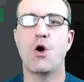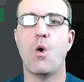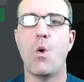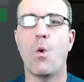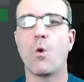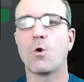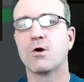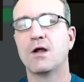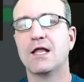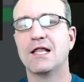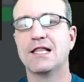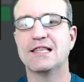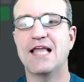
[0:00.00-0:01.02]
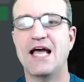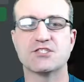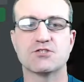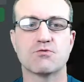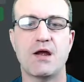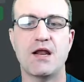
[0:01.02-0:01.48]
or
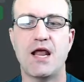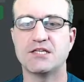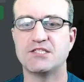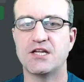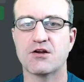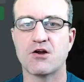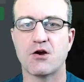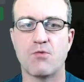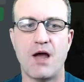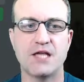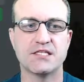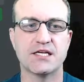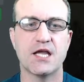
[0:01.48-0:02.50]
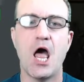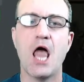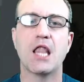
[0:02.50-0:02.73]
less. Right out of Zendikar Rising.